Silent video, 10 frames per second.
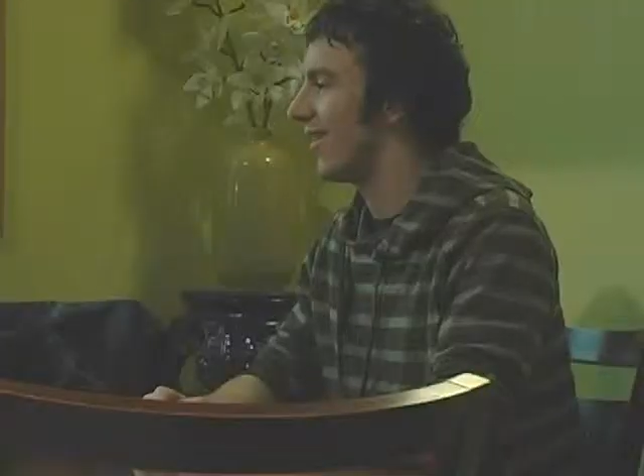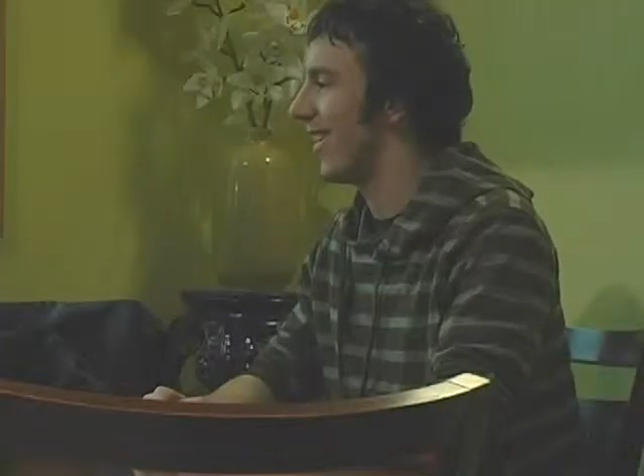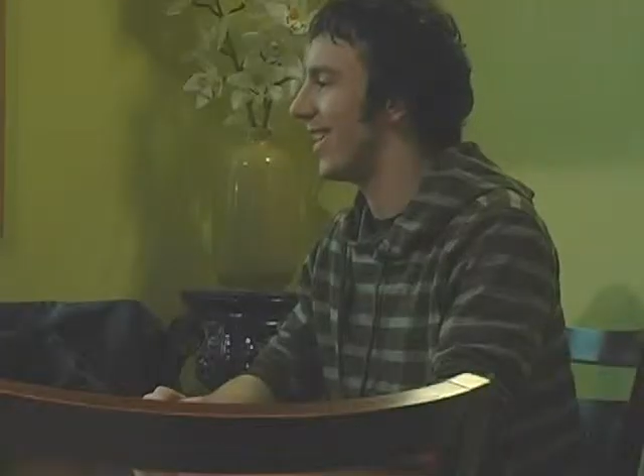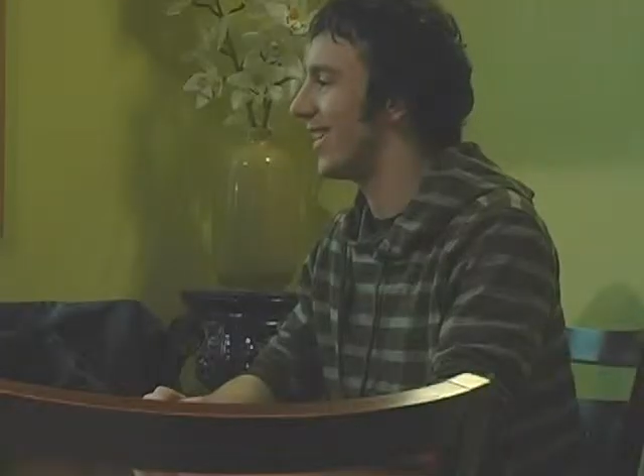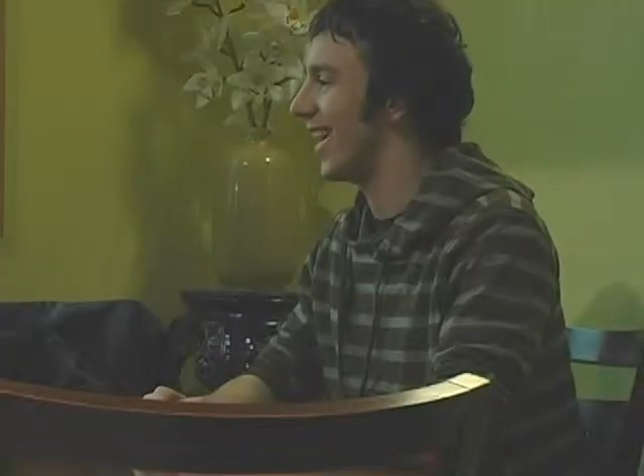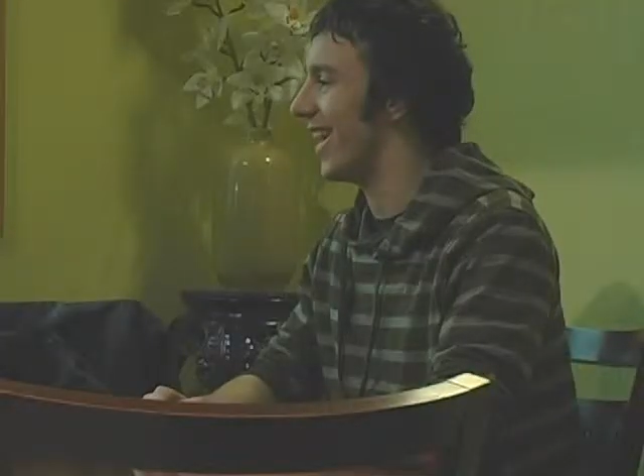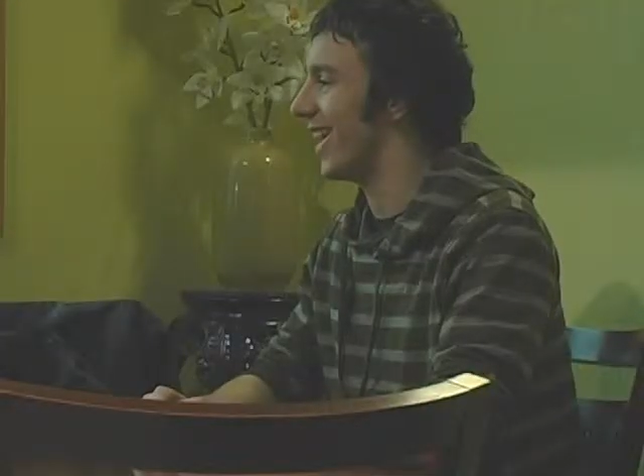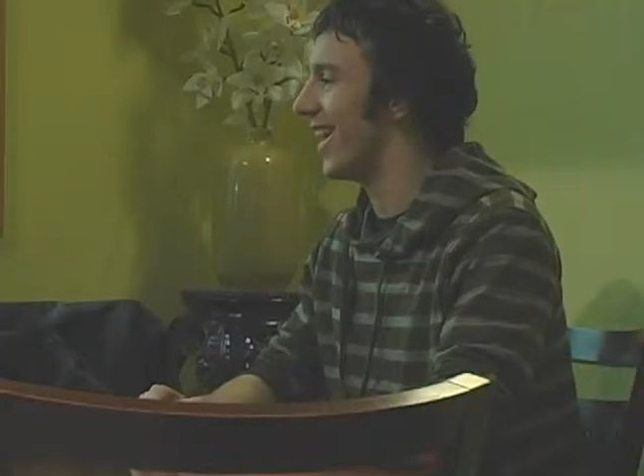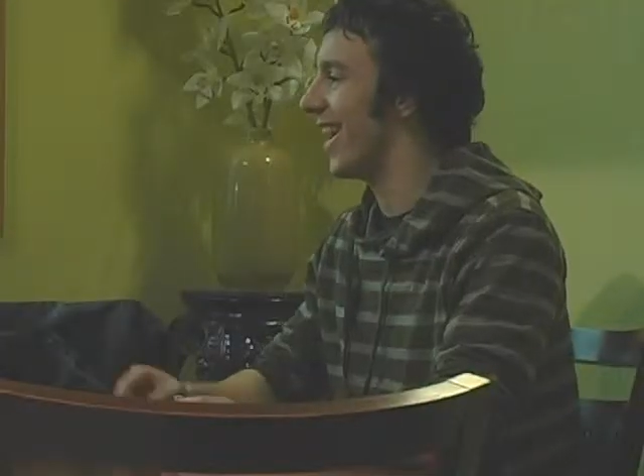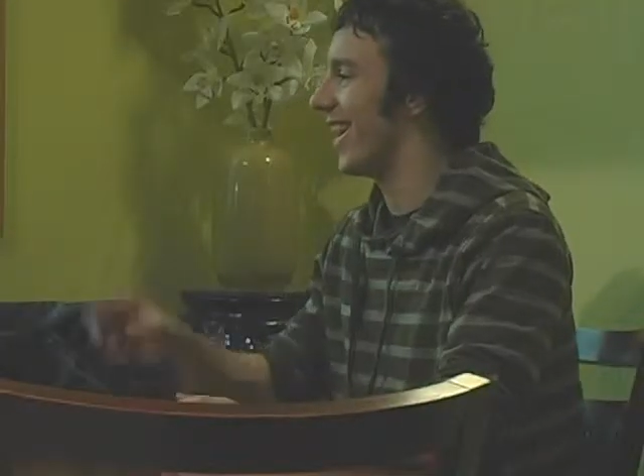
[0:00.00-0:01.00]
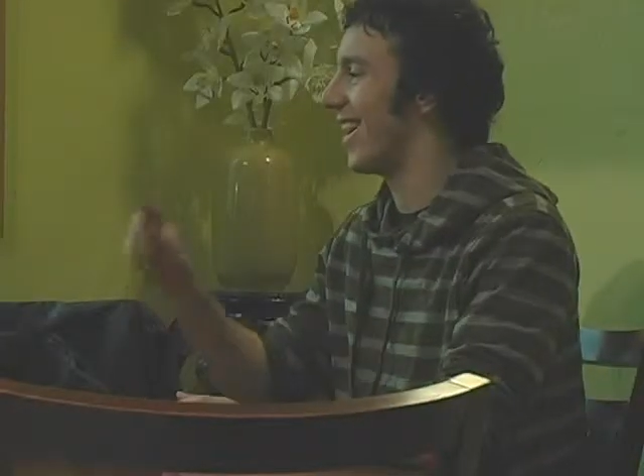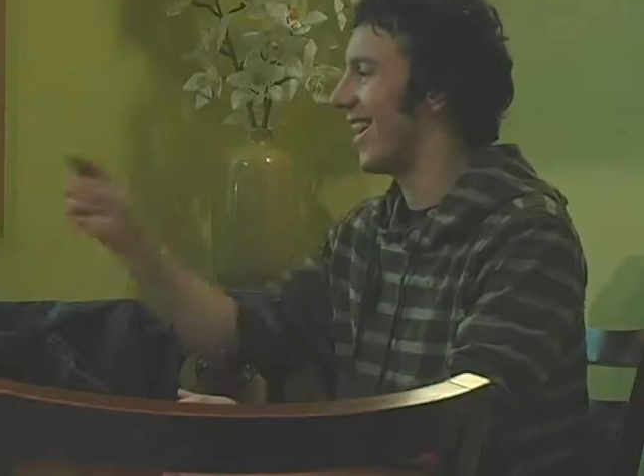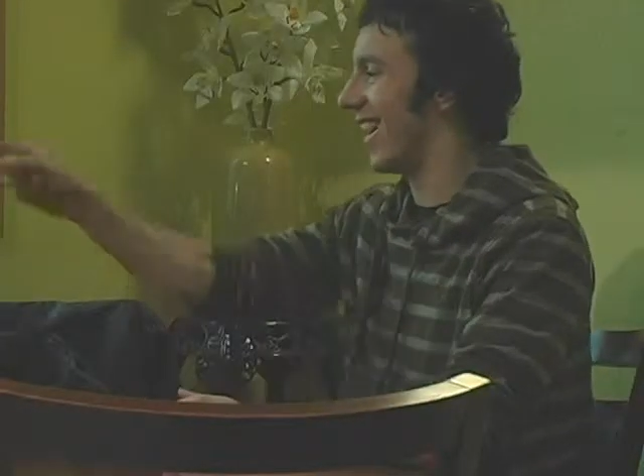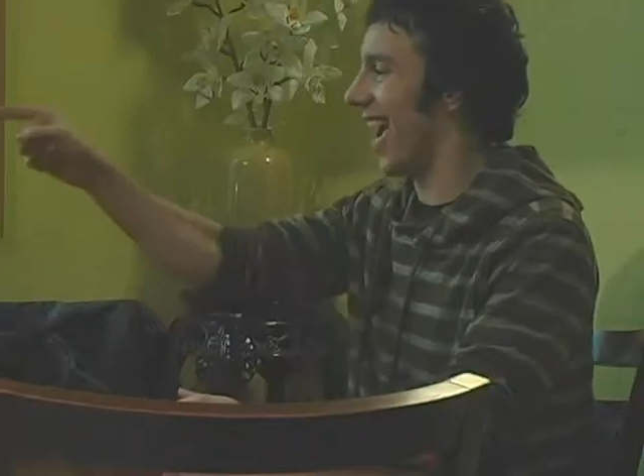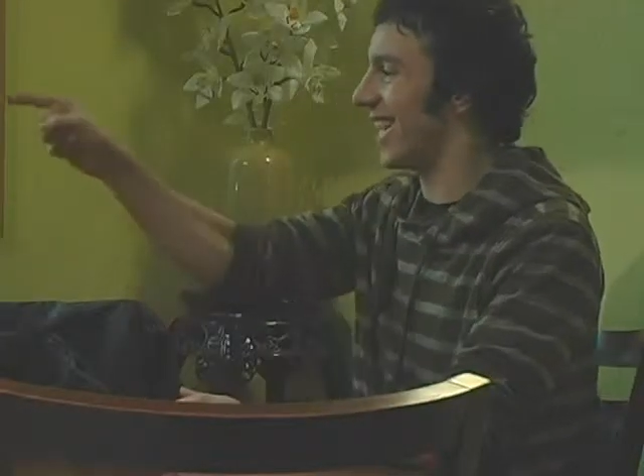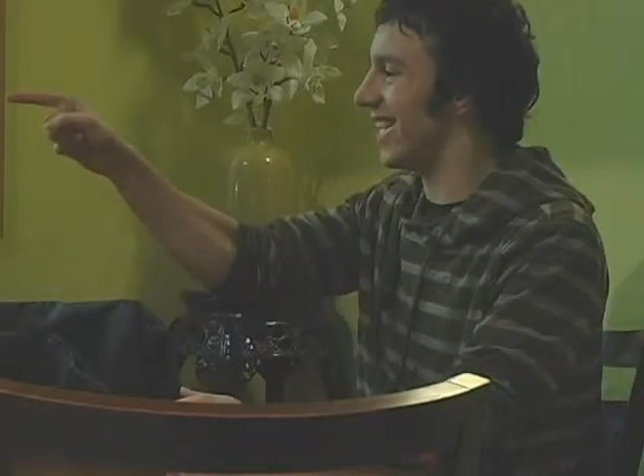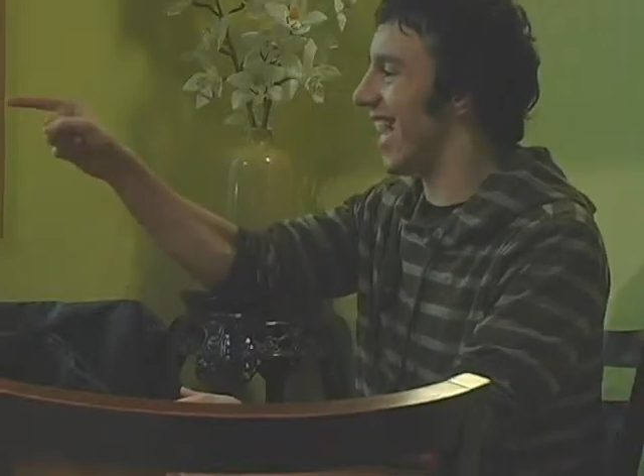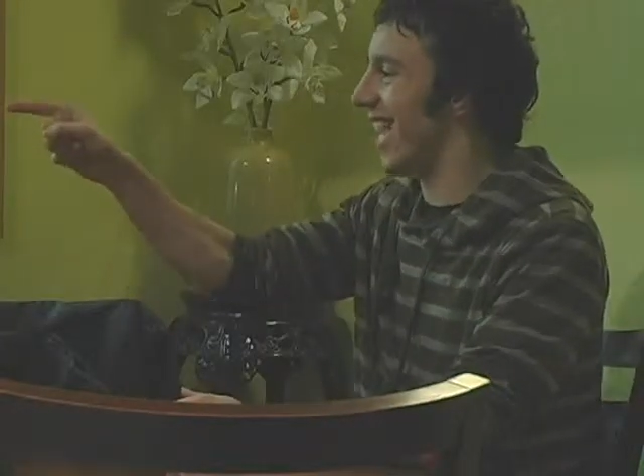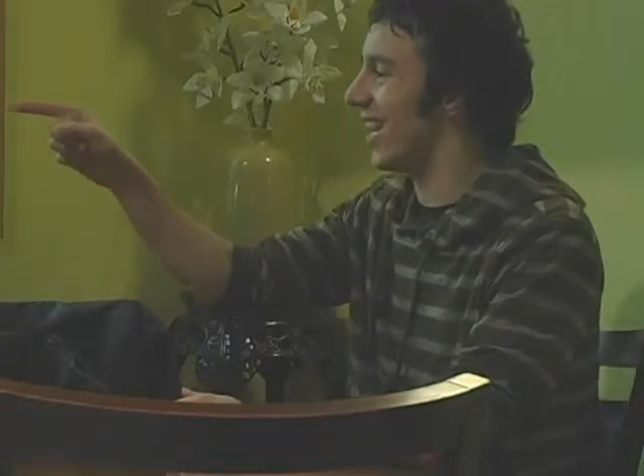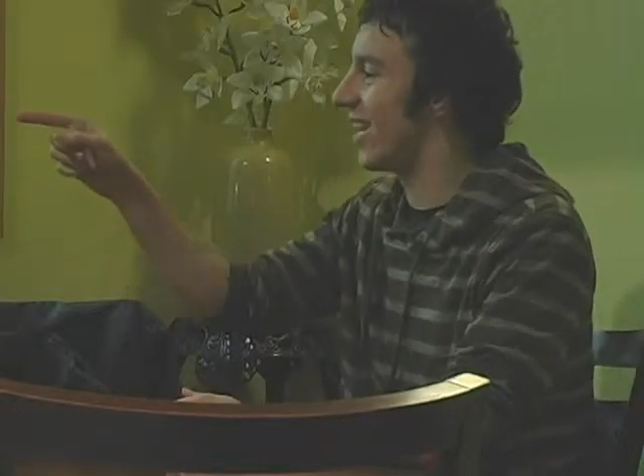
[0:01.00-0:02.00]
I get
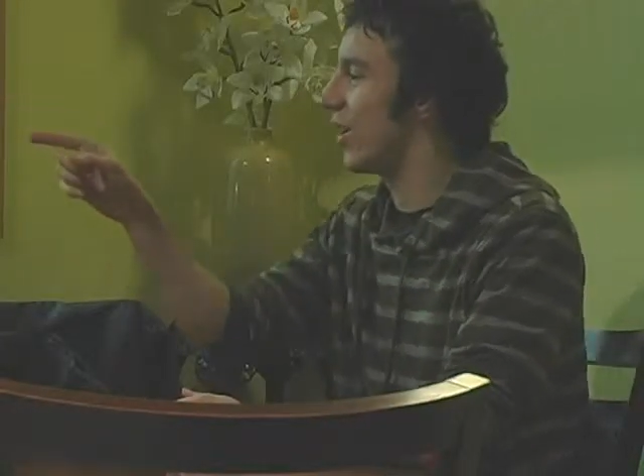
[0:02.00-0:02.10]
it.